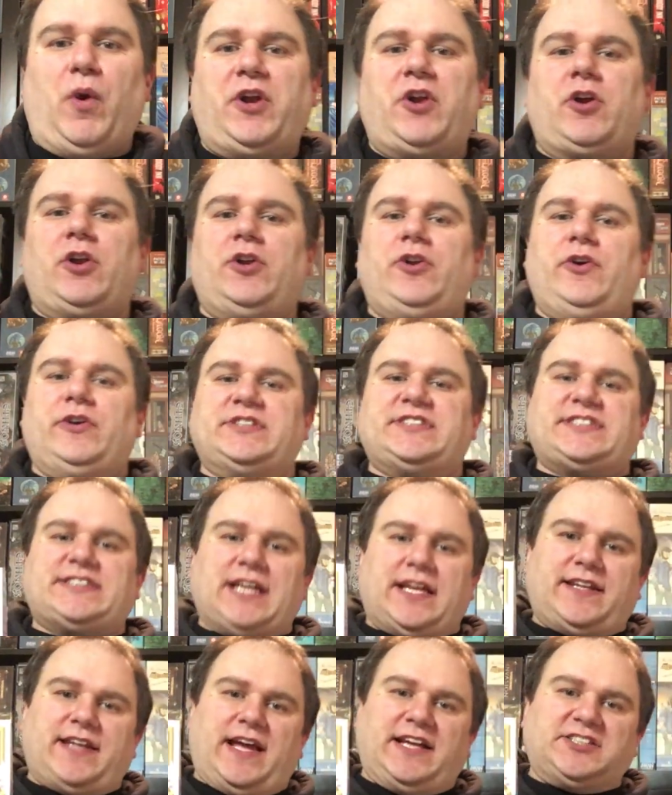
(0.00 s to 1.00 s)
What you're going to do in
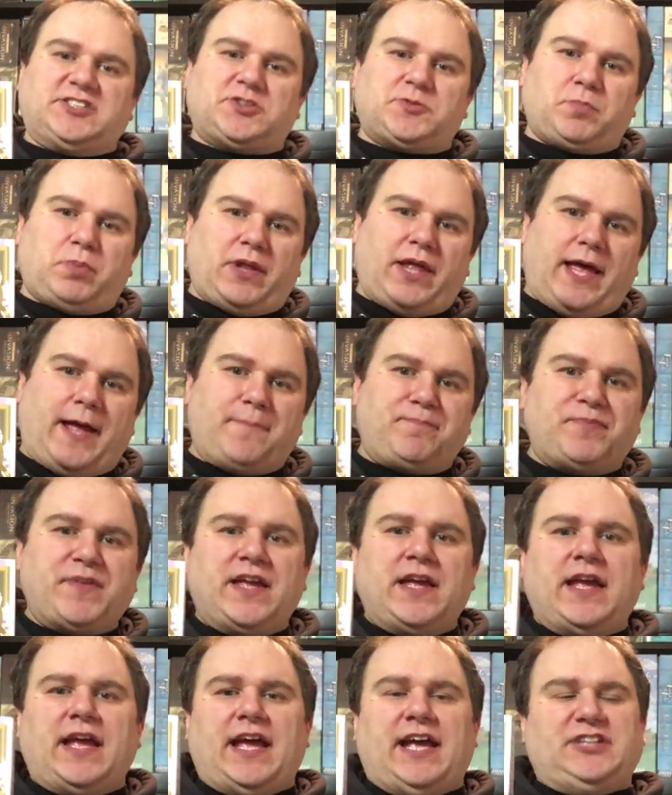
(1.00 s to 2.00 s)
Sunday Split
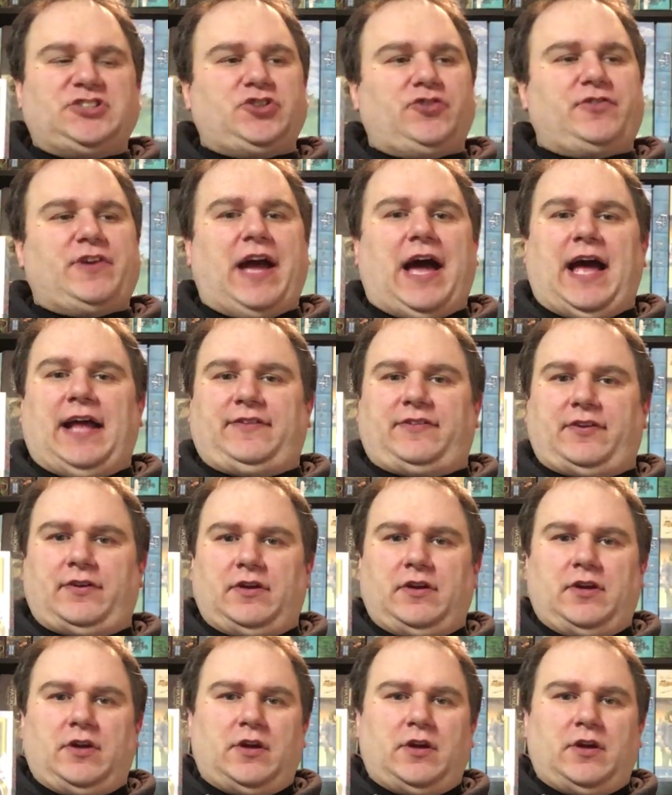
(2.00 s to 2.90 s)
is you've got